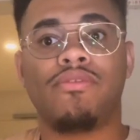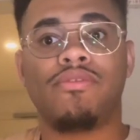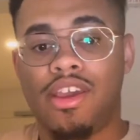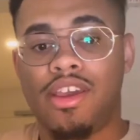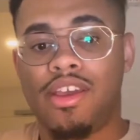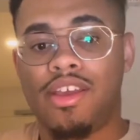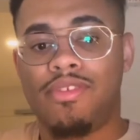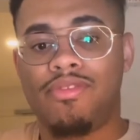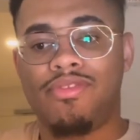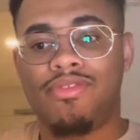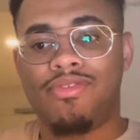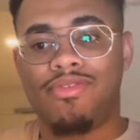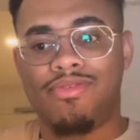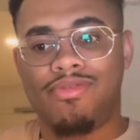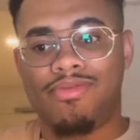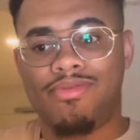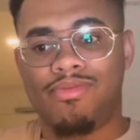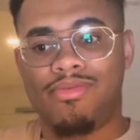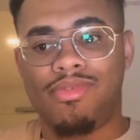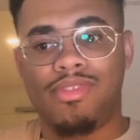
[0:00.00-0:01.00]
And
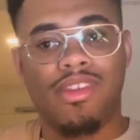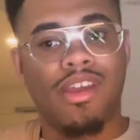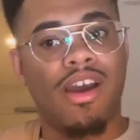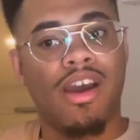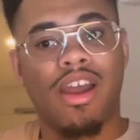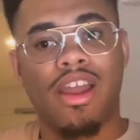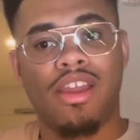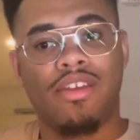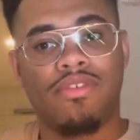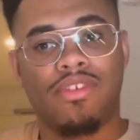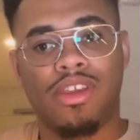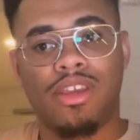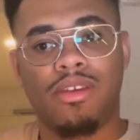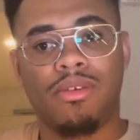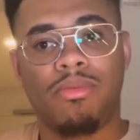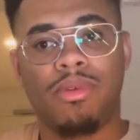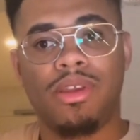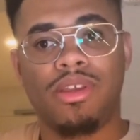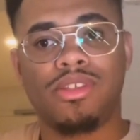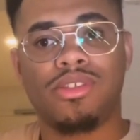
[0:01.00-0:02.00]

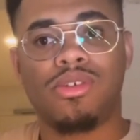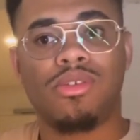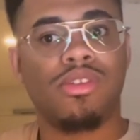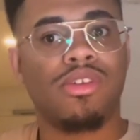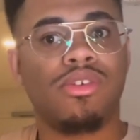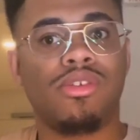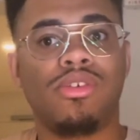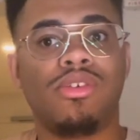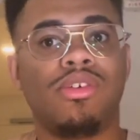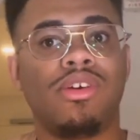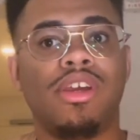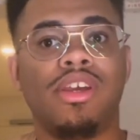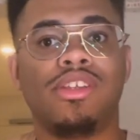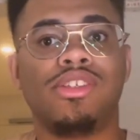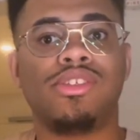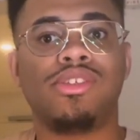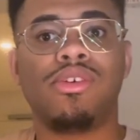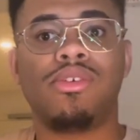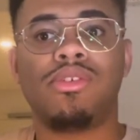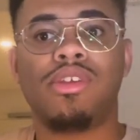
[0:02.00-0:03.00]
Ivy being so little
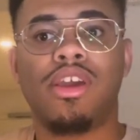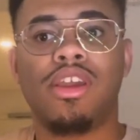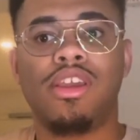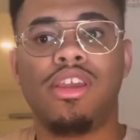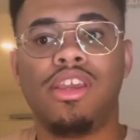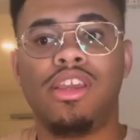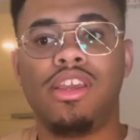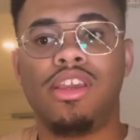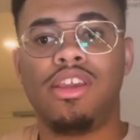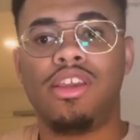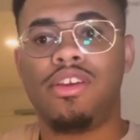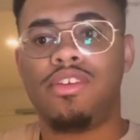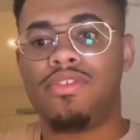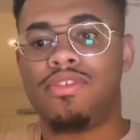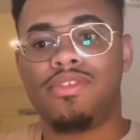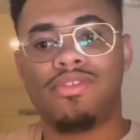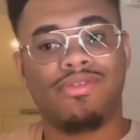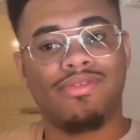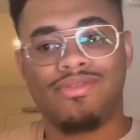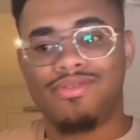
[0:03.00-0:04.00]
and so naive,
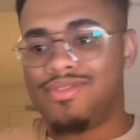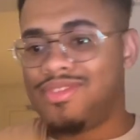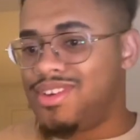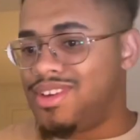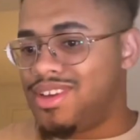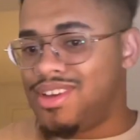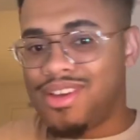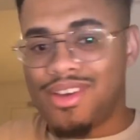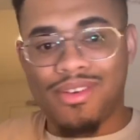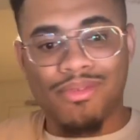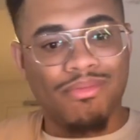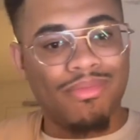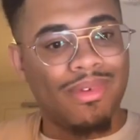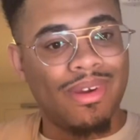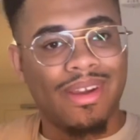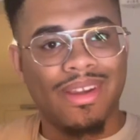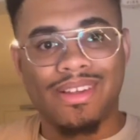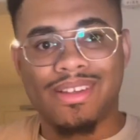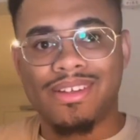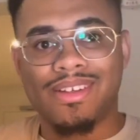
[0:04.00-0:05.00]

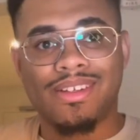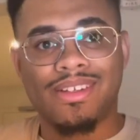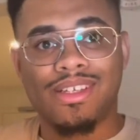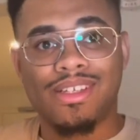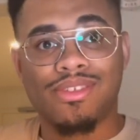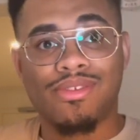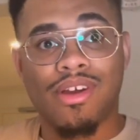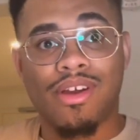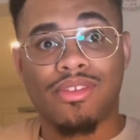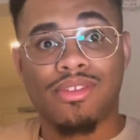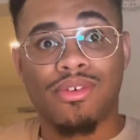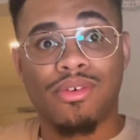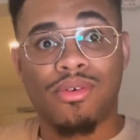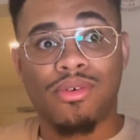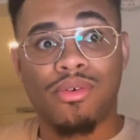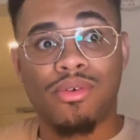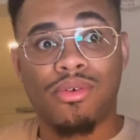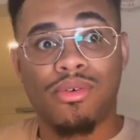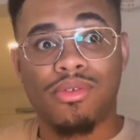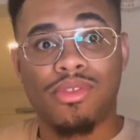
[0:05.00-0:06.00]
my goodness, stop the
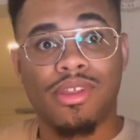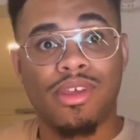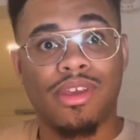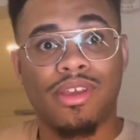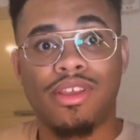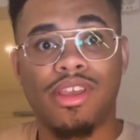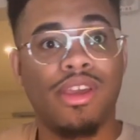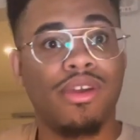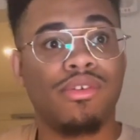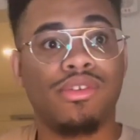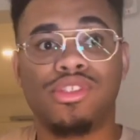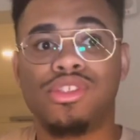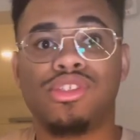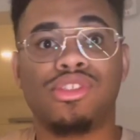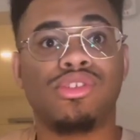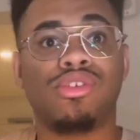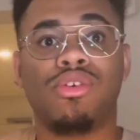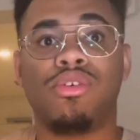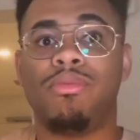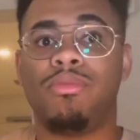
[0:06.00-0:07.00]
whole thing. It was
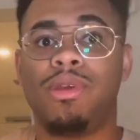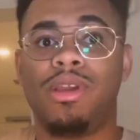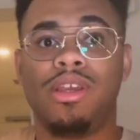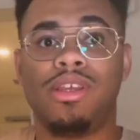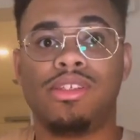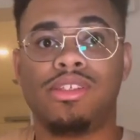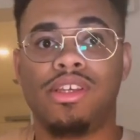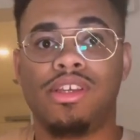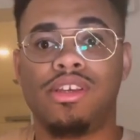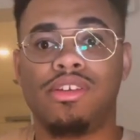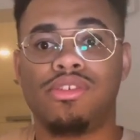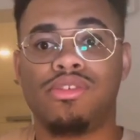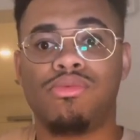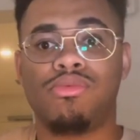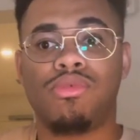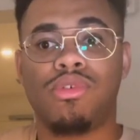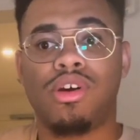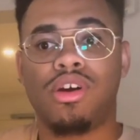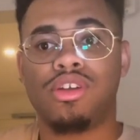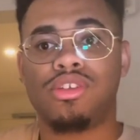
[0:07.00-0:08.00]
just so amazing to
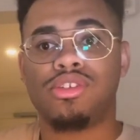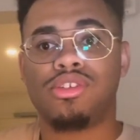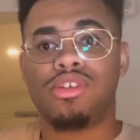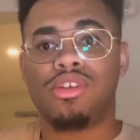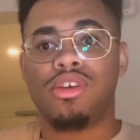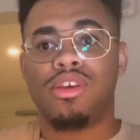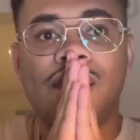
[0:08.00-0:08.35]
watch.